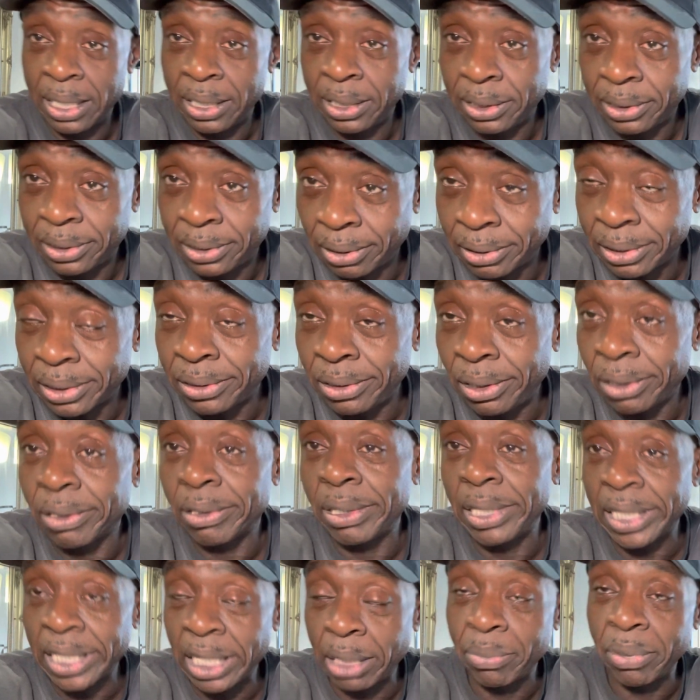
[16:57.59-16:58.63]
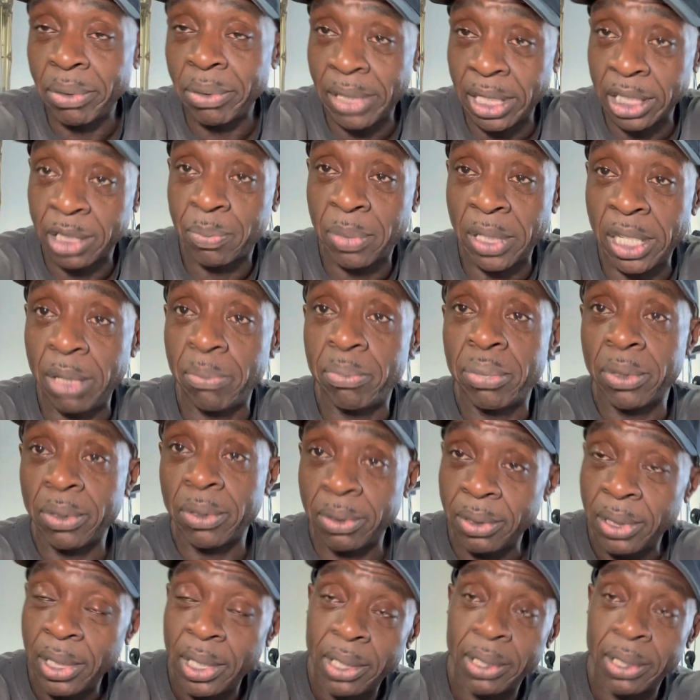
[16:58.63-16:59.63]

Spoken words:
So there's not really going to be much people